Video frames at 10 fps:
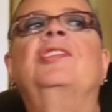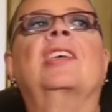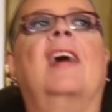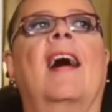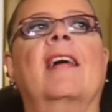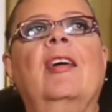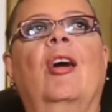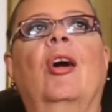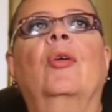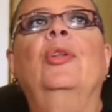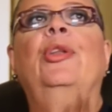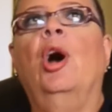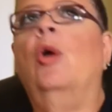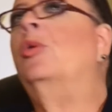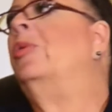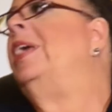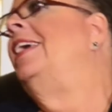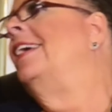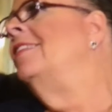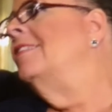of Chicago know who
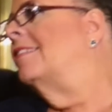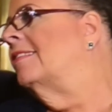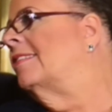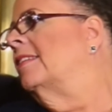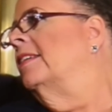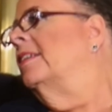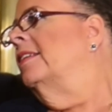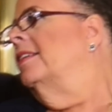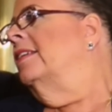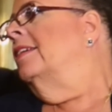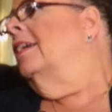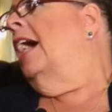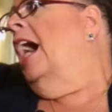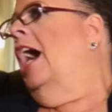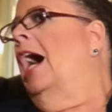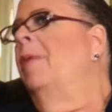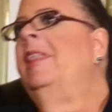he is. I